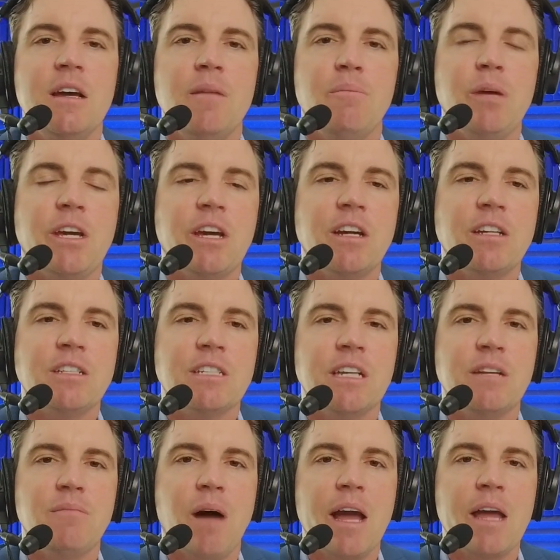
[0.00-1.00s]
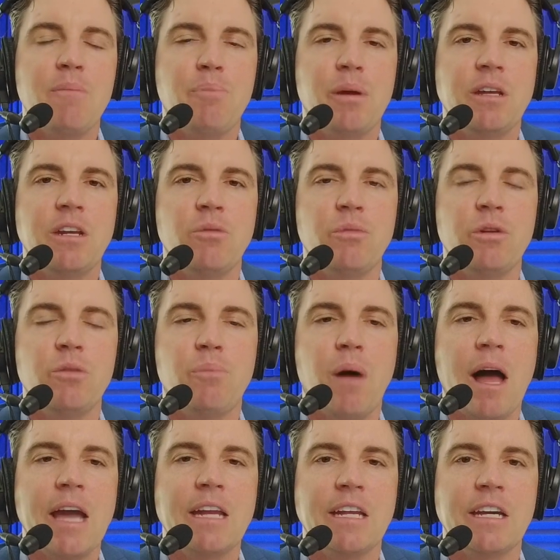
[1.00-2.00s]
because, in my opinion, when you
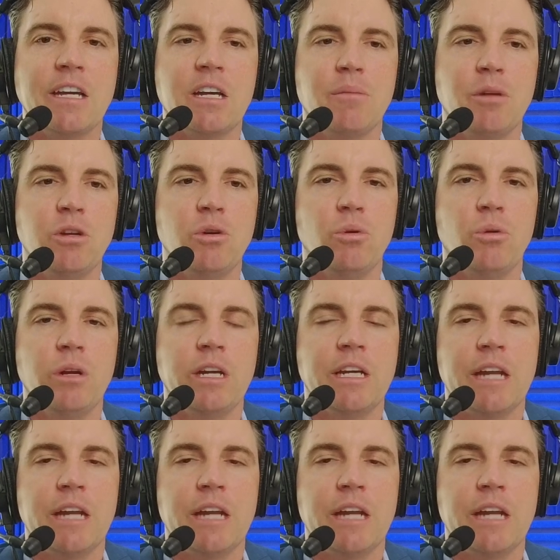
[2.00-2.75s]
buy an income annuity,